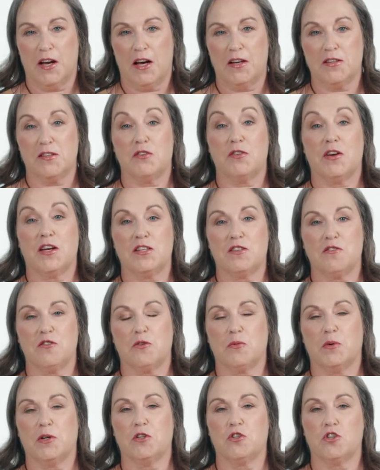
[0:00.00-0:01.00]
as the rest of
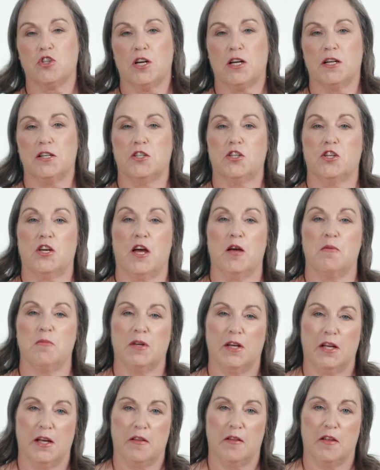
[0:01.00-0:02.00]
the world tried to
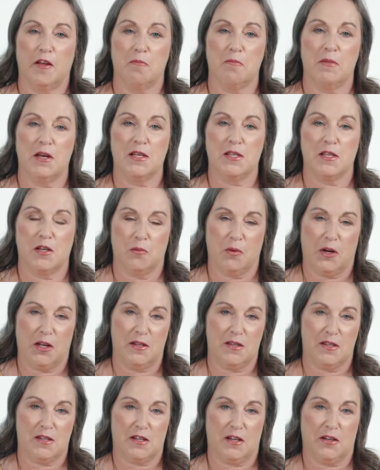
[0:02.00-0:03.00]
emulate the amazing
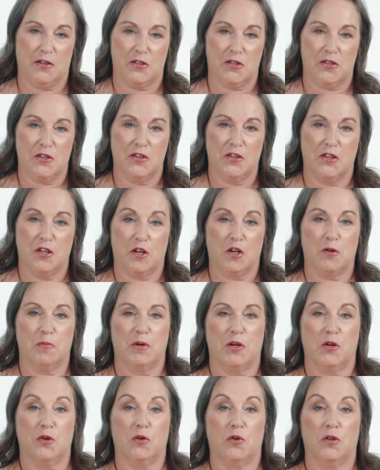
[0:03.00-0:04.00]
wine styles that could
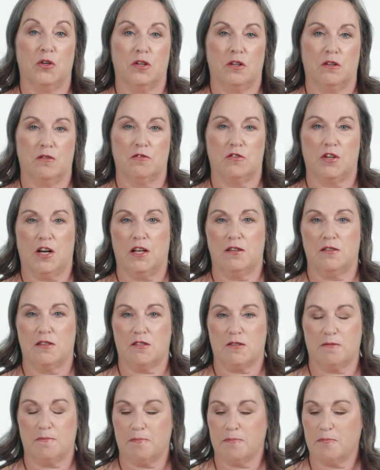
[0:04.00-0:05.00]
be grown in
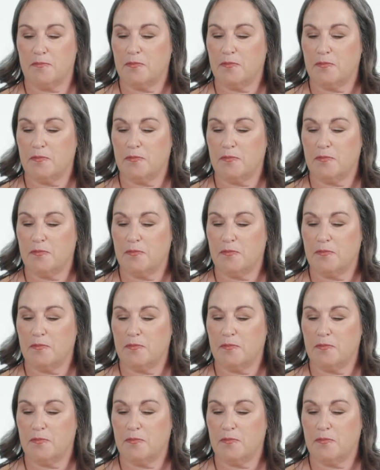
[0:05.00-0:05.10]
France.